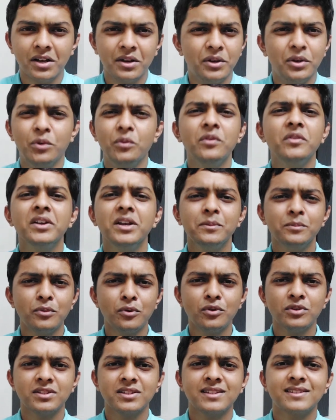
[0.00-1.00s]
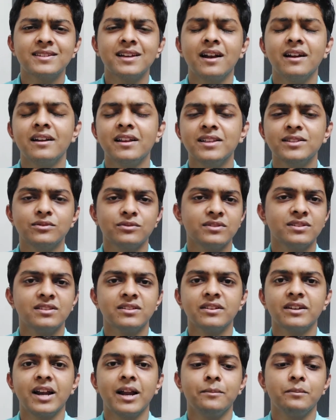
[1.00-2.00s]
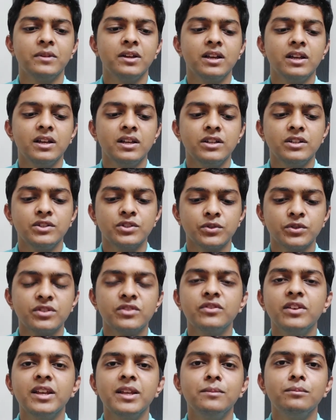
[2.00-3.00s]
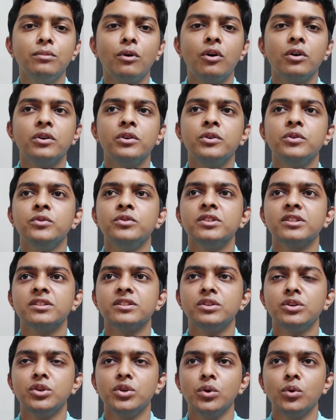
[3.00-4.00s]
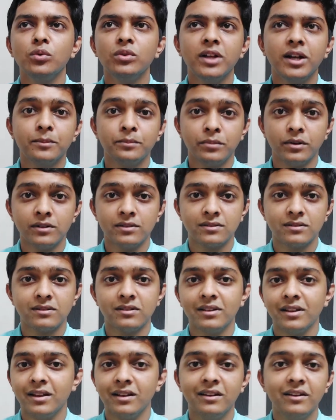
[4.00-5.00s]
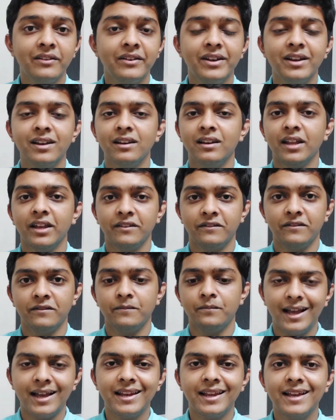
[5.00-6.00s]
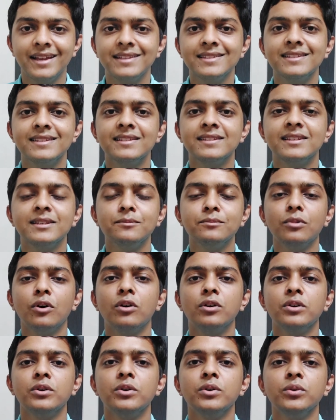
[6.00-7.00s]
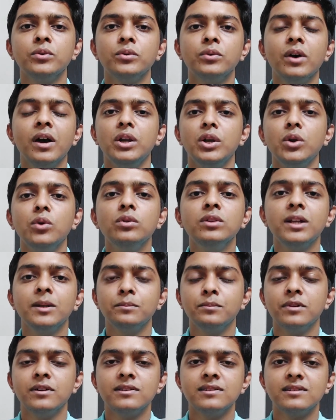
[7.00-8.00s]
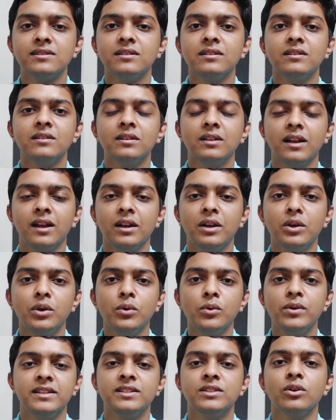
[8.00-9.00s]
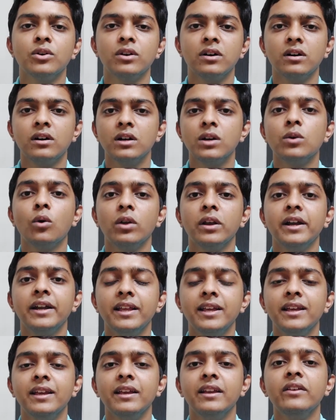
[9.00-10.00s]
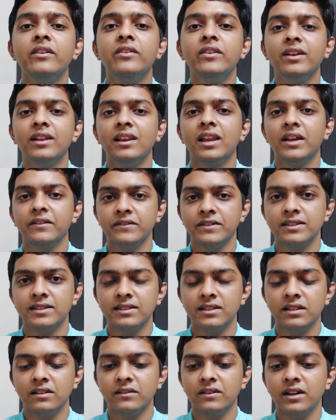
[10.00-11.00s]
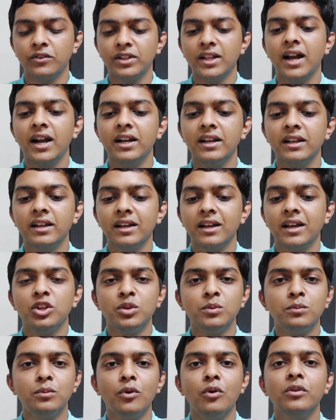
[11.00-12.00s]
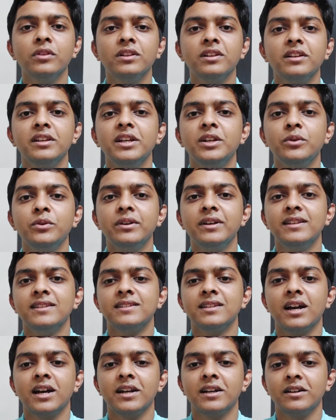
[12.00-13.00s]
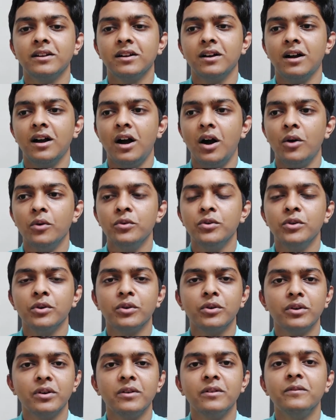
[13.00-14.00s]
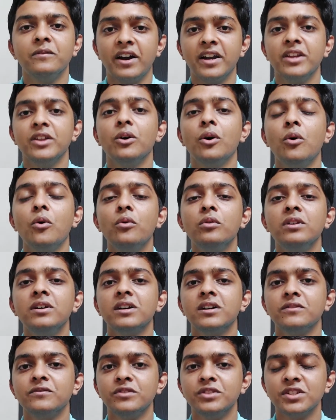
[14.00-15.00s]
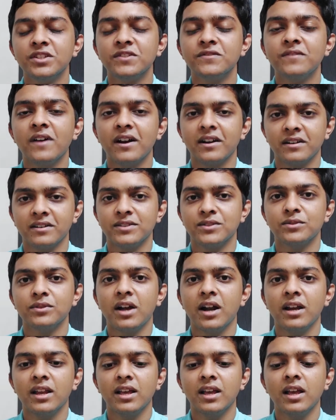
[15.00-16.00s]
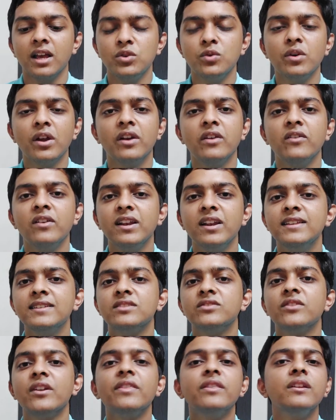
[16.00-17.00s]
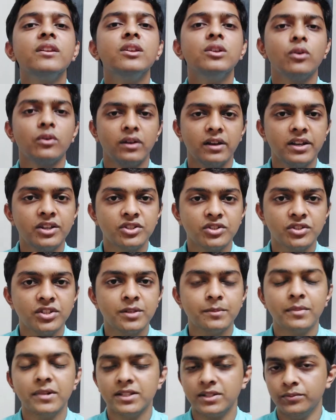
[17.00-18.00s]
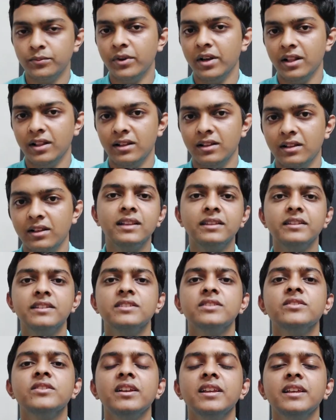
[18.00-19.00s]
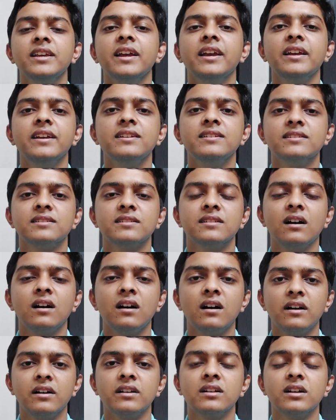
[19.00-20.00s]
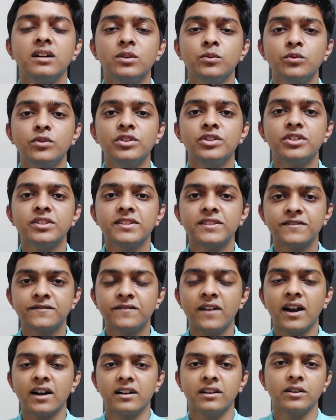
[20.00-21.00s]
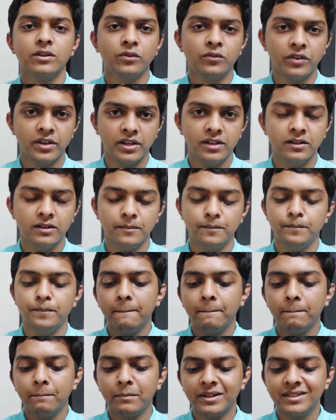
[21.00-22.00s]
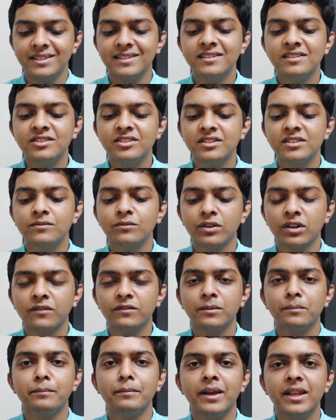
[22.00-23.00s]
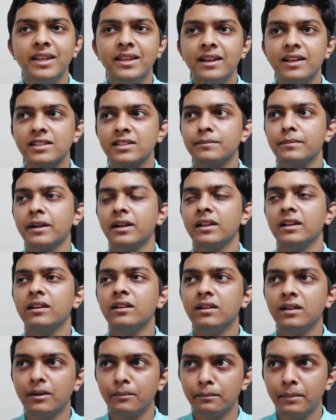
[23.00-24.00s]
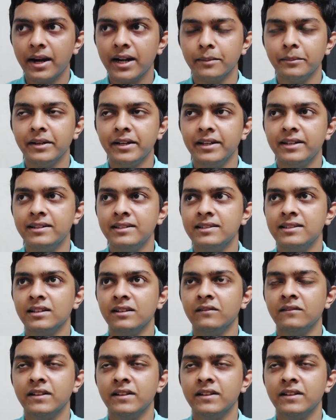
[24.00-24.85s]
No one really posts the sad days on Instagram. So it's really important to just know that person in real life. And hence, it's important to know that person and know his or her quality in real life itself. For that, you both need to decide how you're going to find your own convergence factor so that you can really strengthen your relationship as well. And this really ends our convergence factor over here. But this is just one of the many aspects in compatibility itself.